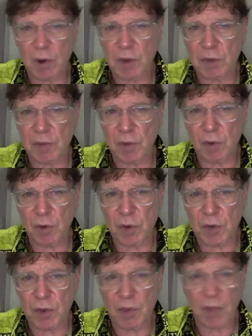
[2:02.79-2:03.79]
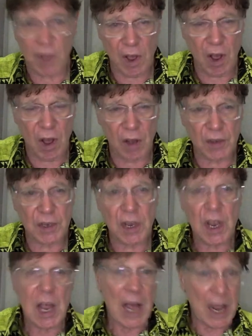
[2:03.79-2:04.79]
God's focus on the heart
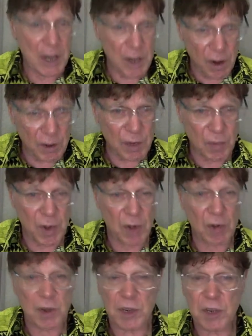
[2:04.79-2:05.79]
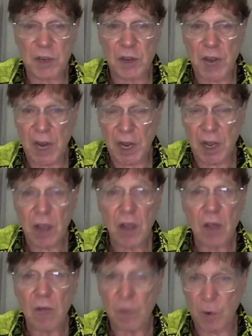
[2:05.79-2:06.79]
and not appearance is Nick
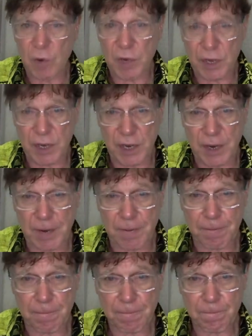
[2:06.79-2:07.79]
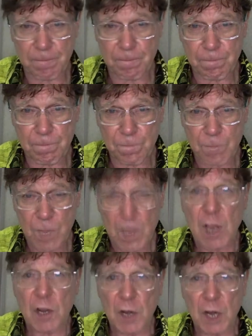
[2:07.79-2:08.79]
Vujicic.
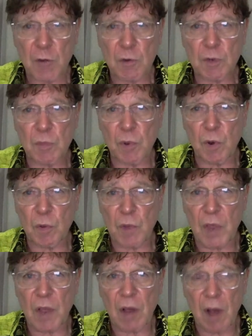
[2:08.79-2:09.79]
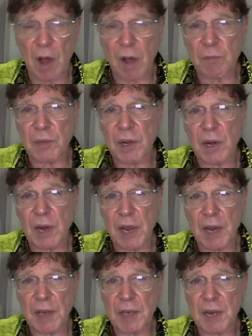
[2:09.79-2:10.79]
Nick was born without arms and
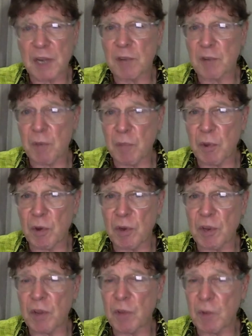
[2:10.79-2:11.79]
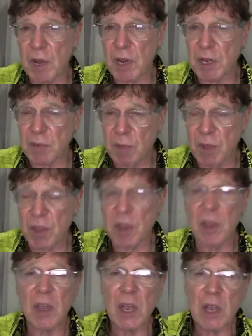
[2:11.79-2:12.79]
legs, and it's reported that when his
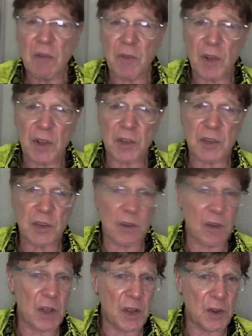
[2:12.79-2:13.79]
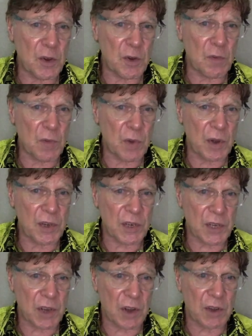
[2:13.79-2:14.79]
mother first saw her newborn
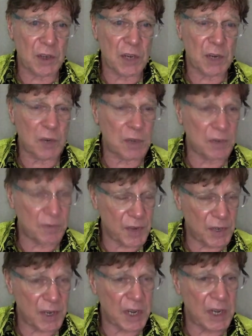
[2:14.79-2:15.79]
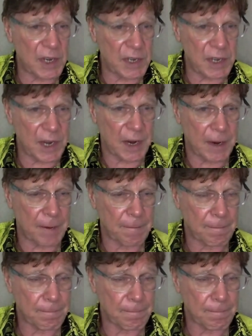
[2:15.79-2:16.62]
son, she was physically sick.